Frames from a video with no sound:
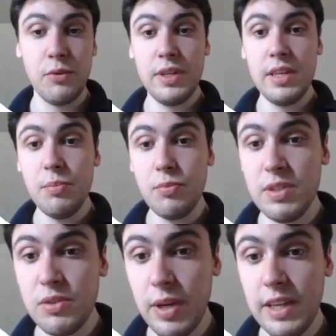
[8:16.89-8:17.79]
We keep
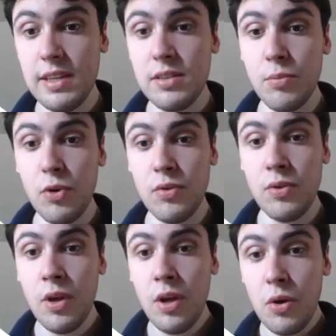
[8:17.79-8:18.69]
retraining the model
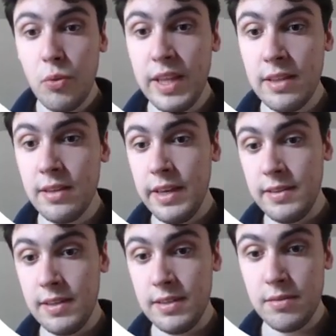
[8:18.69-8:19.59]
when it
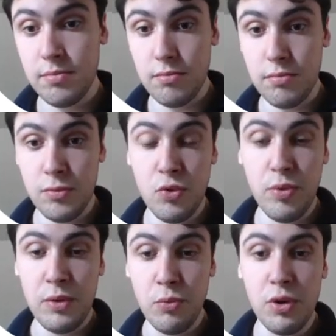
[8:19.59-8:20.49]
is
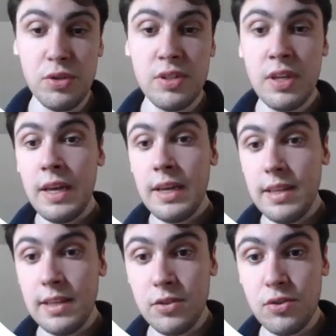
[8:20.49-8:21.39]
doing worse
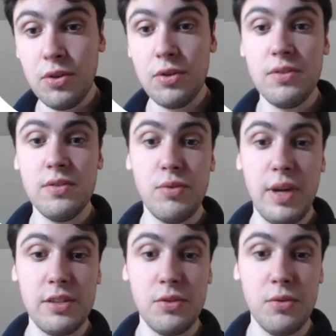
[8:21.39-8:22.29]
than a certain
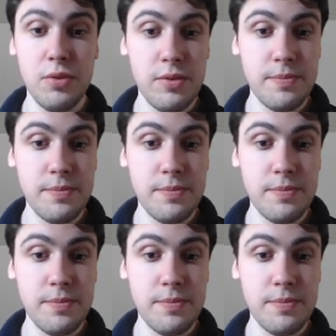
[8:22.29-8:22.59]
threshold.